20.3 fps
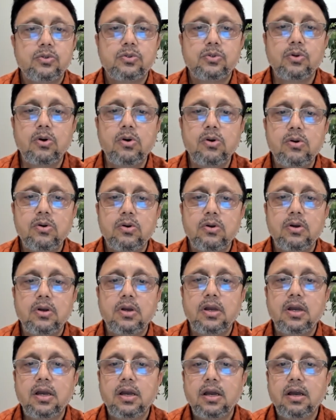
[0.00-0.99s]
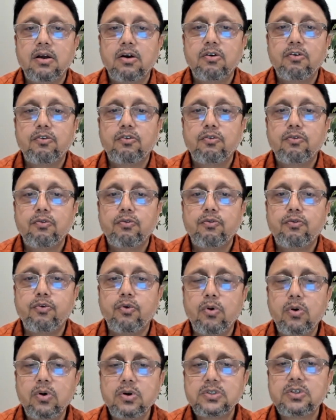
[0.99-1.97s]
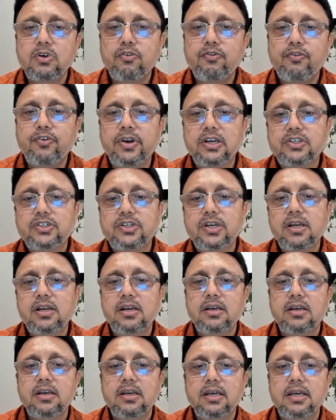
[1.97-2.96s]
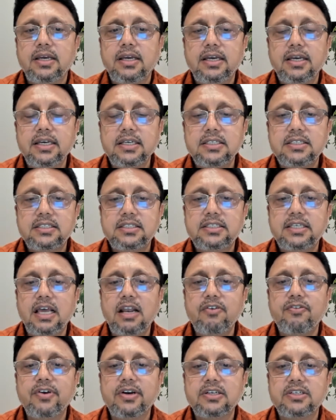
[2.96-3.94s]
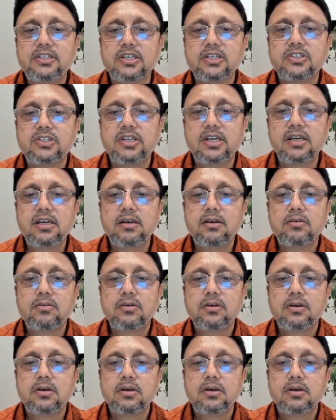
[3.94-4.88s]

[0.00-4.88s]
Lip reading: So, force of friction is self-adjusting